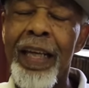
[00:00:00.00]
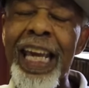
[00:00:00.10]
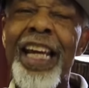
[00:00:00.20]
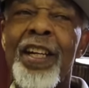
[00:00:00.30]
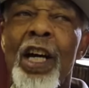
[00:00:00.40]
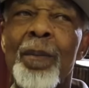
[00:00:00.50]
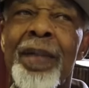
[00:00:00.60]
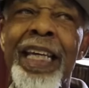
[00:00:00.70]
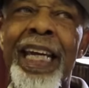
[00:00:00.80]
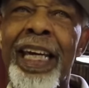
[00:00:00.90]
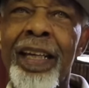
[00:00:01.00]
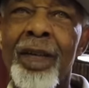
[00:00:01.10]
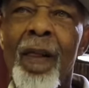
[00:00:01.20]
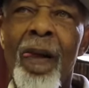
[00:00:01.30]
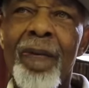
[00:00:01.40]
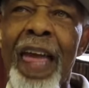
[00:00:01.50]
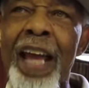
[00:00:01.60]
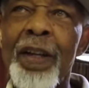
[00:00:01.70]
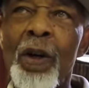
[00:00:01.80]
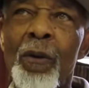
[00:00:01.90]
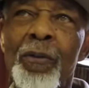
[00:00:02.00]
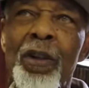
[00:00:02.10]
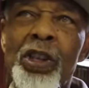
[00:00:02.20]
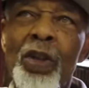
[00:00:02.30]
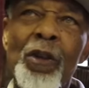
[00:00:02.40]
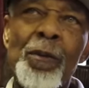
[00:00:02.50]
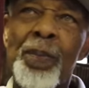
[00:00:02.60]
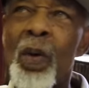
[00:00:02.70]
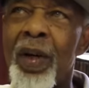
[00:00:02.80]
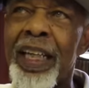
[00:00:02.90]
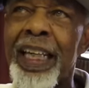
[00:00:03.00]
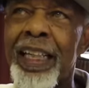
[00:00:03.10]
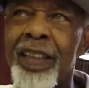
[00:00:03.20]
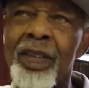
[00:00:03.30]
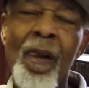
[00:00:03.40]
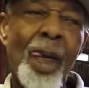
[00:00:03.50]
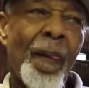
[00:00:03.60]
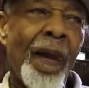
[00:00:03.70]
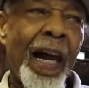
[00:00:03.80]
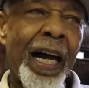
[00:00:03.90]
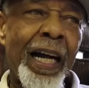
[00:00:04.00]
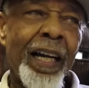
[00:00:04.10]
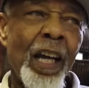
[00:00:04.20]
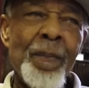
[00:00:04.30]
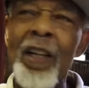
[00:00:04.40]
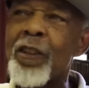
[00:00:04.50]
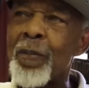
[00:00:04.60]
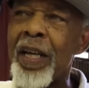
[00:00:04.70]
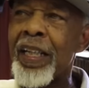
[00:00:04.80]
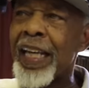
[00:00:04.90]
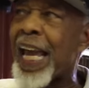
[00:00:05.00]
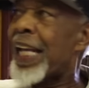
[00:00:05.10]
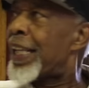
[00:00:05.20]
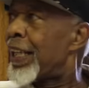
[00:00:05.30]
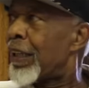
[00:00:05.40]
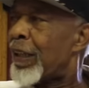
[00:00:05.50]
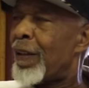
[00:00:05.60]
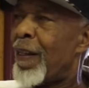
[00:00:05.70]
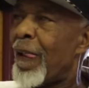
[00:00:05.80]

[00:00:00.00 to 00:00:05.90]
end up dead. And the official report is uh, it must have been a gang killing.